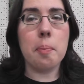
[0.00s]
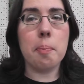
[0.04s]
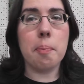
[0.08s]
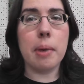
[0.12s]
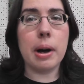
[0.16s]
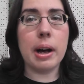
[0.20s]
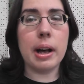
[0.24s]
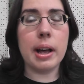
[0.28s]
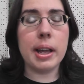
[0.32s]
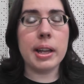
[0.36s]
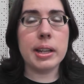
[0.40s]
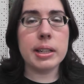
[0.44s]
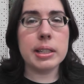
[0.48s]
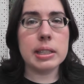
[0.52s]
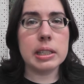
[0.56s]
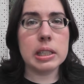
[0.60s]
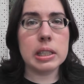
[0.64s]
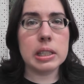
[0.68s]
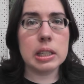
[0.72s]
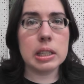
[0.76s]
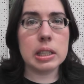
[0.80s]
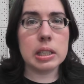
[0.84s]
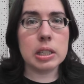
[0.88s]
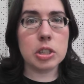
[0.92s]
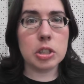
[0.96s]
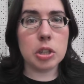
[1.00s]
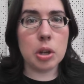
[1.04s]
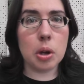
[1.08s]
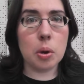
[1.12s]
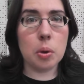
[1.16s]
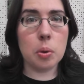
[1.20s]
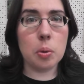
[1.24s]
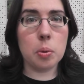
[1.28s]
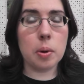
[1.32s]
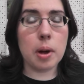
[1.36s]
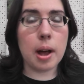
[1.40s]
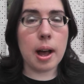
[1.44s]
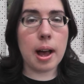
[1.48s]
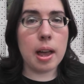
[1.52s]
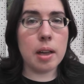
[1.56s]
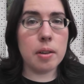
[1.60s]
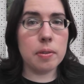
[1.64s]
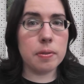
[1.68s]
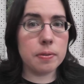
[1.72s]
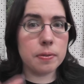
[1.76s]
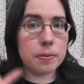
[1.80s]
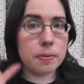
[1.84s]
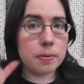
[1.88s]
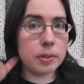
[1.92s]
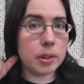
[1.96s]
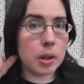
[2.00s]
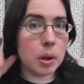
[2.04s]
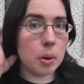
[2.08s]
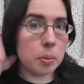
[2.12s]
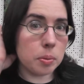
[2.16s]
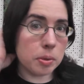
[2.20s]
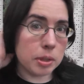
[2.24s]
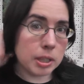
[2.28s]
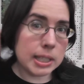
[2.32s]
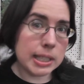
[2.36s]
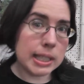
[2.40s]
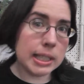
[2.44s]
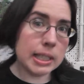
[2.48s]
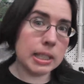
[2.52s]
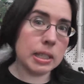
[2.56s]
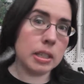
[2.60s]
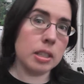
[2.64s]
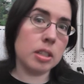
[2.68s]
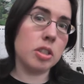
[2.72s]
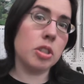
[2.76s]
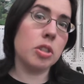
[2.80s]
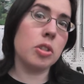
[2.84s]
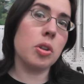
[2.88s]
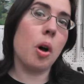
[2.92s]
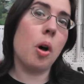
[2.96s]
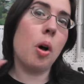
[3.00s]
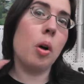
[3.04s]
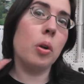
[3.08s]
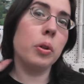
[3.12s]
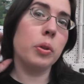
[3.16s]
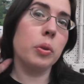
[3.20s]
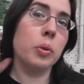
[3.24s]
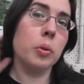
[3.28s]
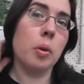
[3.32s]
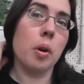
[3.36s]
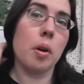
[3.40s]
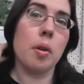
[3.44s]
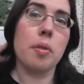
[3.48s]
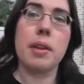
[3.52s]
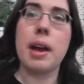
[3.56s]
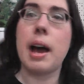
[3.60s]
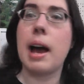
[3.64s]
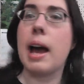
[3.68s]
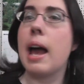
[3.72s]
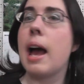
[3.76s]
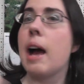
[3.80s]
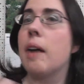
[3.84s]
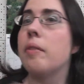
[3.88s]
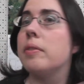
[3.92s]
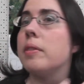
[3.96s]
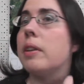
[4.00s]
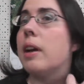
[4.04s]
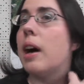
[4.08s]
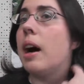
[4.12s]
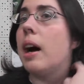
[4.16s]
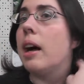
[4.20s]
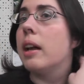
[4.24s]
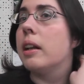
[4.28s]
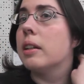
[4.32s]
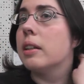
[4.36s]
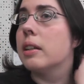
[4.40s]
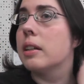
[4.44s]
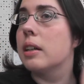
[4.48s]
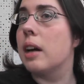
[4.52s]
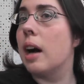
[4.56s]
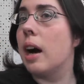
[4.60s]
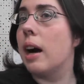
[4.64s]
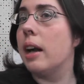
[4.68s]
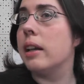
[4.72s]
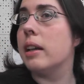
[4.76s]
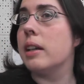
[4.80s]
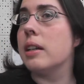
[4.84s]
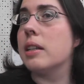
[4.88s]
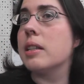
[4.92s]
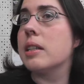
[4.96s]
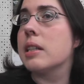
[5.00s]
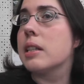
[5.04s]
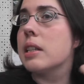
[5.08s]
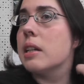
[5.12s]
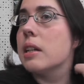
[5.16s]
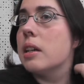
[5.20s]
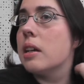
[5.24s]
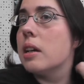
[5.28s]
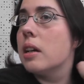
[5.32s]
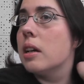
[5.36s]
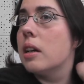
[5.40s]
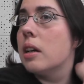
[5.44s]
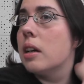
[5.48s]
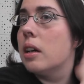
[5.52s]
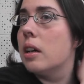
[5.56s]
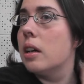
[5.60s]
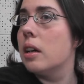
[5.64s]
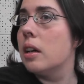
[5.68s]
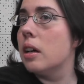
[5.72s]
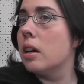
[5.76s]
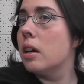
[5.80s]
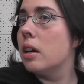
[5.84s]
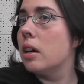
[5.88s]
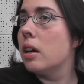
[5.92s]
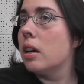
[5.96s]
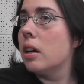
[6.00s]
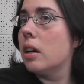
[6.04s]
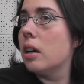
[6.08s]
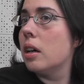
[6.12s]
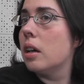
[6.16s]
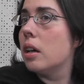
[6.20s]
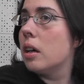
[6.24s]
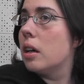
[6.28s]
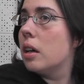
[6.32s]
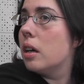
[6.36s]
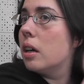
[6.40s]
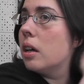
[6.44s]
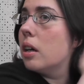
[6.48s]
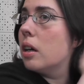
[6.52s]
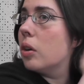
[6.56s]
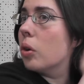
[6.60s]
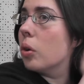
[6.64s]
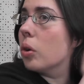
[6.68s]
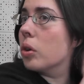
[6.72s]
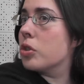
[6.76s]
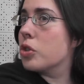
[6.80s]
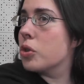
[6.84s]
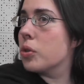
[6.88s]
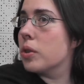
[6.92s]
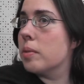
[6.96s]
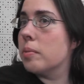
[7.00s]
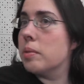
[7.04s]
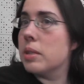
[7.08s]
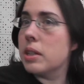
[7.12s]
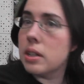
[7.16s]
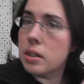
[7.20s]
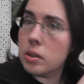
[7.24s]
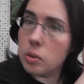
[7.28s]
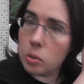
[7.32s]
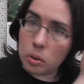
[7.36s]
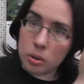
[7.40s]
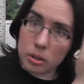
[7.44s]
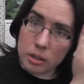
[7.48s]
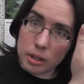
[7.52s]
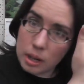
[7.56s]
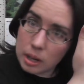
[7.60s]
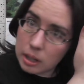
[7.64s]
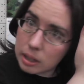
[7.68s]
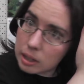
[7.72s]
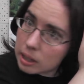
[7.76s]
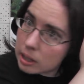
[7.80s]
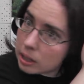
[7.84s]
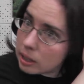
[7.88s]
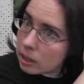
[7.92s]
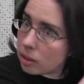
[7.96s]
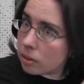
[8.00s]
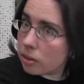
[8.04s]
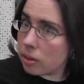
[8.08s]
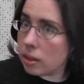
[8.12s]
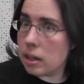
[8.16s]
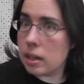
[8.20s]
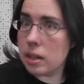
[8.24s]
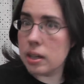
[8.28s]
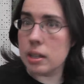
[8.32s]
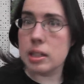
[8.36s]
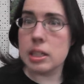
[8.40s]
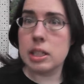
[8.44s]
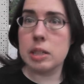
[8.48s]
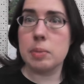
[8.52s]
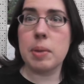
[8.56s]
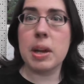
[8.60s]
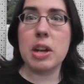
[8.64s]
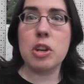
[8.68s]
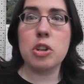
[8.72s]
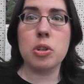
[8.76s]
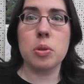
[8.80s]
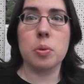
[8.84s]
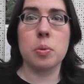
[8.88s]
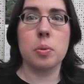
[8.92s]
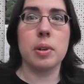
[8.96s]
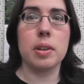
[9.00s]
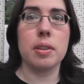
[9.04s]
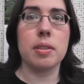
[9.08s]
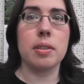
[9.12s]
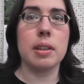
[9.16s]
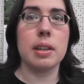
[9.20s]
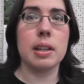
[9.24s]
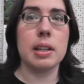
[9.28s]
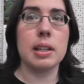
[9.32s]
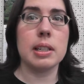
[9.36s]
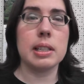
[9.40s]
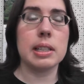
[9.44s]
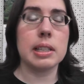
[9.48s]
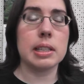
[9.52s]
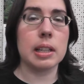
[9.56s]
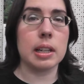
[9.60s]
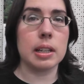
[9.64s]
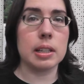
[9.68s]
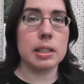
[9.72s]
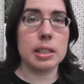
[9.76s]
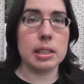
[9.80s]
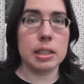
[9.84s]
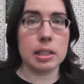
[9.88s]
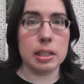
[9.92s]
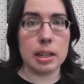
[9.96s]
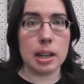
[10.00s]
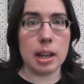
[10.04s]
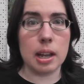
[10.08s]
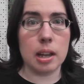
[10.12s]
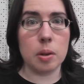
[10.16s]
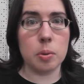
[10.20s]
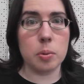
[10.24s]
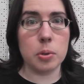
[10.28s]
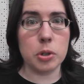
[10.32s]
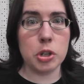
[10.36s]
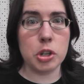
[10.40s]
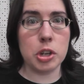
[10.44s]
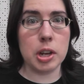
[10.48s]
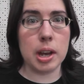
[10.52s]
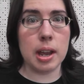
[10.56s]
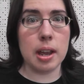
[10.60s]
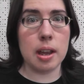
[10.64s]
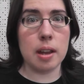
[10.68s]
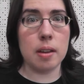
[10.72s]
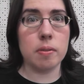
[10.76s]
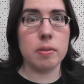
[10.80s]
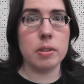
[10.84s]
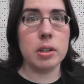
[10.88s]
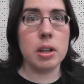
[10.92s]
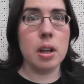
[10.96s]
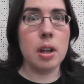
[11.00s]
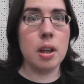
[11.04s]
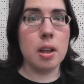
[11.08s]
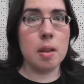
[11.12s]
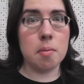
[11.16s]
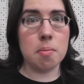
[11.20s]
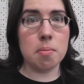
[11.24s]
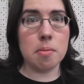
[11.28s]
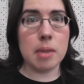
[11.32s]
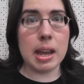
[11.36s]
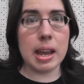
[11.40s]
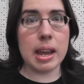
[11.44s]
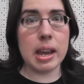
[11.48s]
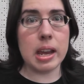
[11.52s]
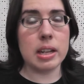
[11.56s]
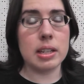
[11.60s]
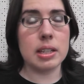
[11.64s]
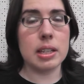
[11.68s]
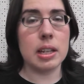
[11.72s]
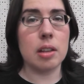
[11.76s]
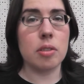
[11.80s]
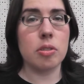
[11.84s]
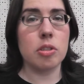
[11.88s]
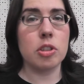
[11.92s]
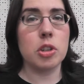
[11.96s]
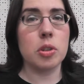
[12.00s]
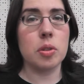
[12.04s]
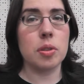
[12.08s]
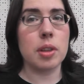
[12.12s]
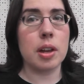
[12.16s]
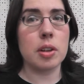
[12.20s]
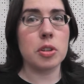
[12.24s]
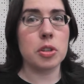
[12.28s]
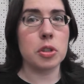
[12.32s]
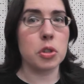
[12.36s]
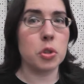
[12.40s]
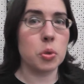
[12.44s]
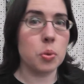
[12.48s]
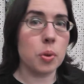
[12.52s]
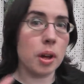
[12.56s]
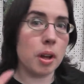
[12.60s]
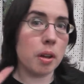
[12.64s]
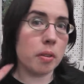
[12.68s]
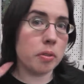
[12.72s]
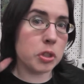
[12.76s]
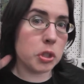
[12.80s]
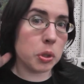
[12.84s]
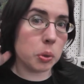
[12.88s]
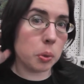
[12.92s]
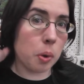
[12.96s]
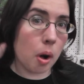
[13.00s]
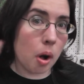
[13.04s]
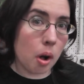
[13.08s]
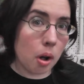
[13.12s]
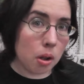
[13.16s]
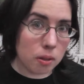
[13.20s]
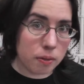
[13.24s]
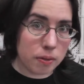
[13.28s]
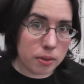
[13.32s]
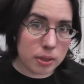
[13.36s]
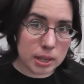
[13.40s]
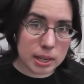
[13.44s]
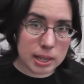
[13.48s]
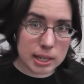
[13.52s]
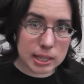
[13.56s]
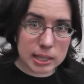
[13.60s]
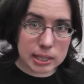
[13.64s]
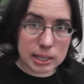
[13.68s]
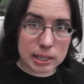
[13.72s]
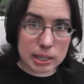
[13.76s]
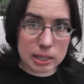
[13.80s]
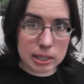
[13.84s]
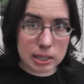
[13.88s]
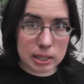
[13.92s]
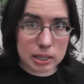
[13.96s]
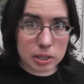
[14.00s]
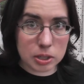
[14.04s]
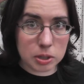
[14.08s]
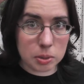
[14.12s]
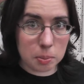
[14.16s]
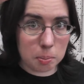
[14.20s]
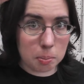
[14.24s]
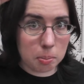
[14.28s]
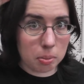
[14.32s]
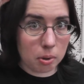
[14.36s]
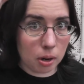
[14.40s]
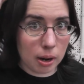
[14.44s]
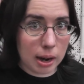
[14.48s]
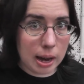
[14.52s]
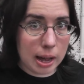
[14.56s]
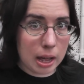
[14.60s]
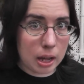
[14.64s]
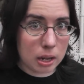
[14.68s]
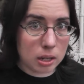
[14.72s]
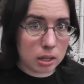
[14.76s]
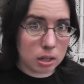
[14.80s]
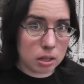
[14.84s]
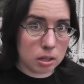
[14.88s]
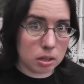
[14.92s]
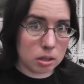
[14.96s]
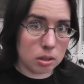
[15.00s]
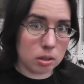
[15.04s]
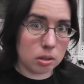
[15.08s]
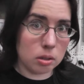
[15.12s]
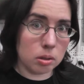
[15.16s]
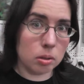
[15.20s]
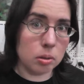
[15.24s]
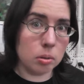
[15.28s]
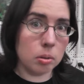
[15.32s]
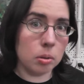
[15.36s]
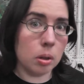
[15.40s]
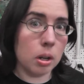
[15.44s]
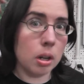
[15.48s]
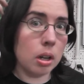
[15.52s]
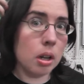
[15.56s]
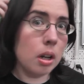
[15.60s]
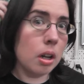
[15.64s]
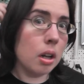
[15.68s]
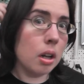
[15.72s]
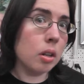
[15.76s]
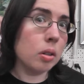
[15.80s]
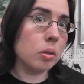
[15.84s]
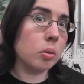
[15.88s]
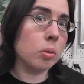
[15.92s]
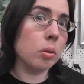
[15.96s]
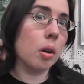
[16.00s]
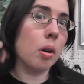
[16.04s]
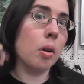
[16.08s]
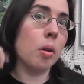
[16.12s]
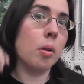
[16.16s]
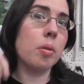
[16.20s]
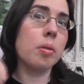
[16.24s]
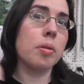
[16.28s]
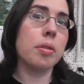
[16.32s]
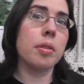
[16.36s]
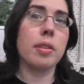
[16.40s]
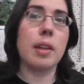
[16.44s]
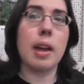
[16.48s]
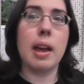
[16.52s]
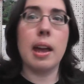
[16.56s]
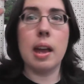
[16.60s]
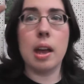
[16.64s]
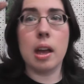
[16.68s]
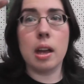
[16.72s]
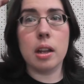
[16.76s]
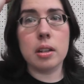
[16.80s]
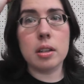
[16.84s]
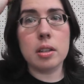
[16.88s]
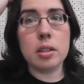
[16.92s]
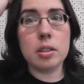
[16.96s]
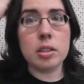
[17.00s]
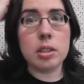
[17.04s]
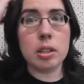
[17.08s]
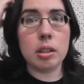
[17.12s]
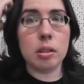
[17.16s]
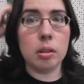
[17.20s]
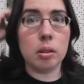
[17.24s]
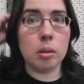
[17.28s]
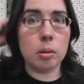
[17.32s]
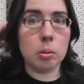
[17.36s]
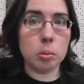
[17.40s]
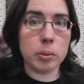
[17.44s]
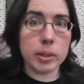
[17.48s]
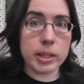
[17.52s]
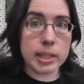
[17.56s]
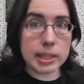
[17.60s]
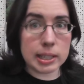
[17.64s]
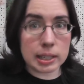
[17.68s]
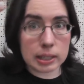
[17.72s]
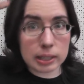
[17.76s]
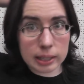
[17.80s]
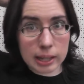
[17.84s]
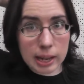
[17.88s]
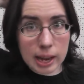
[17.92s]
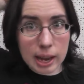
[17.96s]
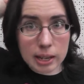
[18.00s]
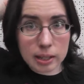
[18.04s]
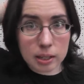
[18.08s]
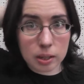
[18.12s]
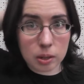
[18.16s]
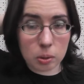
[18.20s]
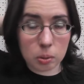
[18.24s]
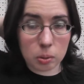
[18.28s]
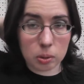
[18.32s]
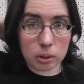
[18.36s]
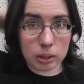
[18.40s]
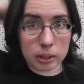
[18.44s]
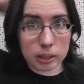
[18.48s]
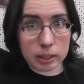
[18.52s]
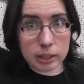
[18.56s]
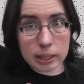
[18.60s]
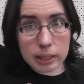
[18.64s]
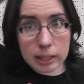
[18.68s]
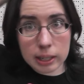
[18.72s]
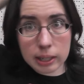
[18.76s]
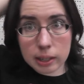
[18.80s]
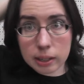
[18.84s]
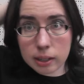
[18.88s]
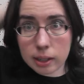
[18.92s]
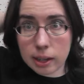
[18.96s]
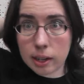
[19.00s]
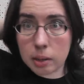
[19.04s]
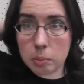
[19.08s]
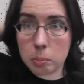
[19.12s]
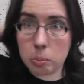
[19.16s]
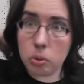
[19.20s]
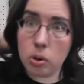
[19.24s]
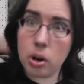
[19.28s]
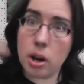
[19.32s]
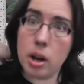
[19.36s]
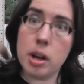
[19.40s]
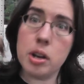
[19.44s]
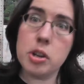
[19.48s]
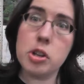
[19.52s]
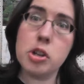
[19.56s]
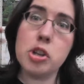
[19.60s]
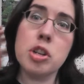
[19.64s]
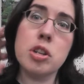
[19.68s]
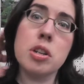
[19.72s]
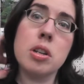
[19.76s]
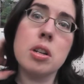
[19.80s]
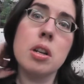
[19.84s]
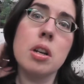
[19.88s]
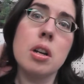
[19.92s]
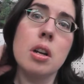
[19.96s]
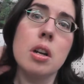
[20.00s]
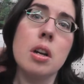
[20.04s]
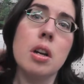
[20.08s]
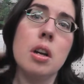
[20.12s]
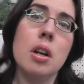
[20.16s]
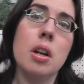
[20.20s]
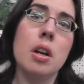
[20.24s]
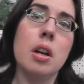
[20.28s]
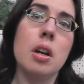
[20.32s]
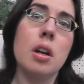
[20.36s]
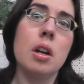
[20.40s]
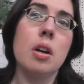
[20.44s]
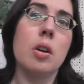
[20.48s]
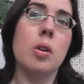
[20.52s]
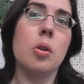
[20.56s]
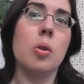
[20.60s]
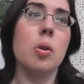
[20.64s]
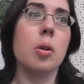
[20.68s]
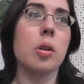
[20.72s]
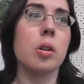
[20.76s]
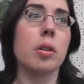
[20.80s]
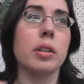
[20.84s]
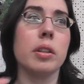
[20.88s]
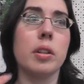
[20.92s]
But so I've, you know, this is this is all new growth. I have not cut it or trimmed it or done anything special with it since the day it was shaved, May 18th, 2012. So all of this is brand new growth and until recently I didn't really need a brush or